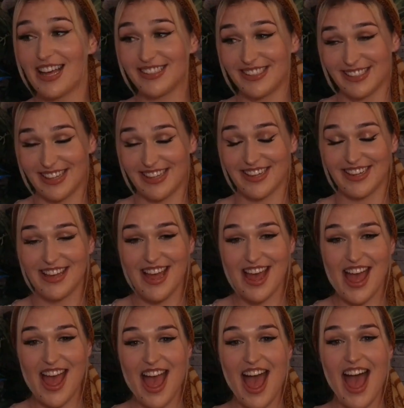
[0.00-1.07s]
Fantastic.
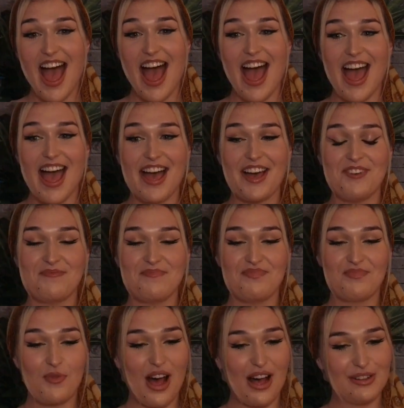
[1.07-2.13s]

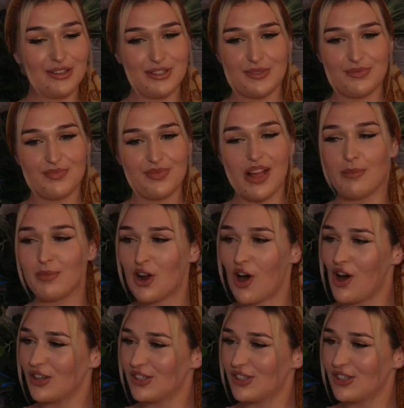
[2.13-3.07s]
What else? I'm an